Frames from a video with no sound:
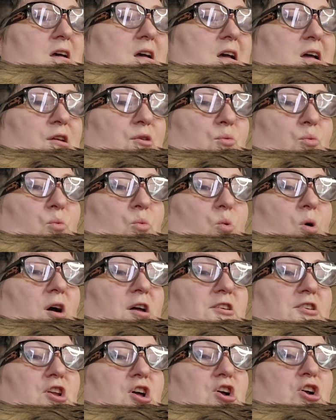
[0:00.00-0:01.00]
and
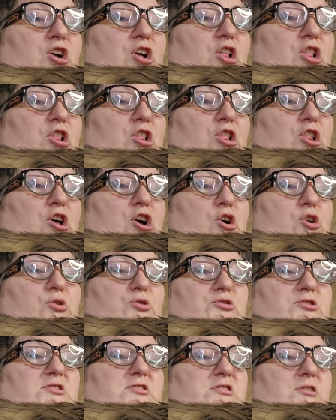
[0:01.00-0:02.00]
one
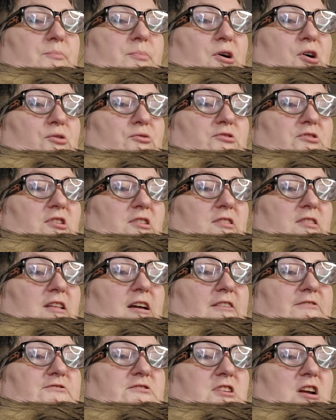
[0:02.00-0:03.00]
closed about the
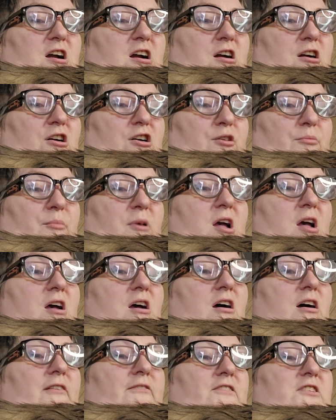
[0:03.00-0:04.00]
left arm
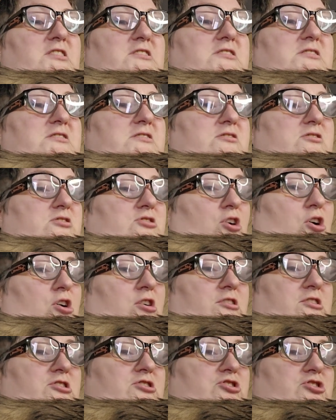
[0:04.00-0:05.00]
of an
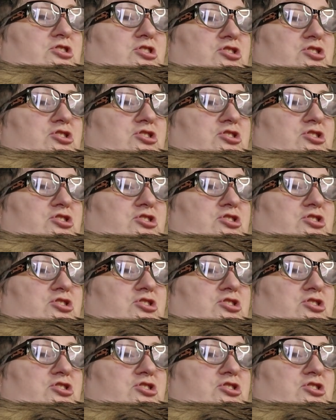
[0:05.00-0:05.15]
astonished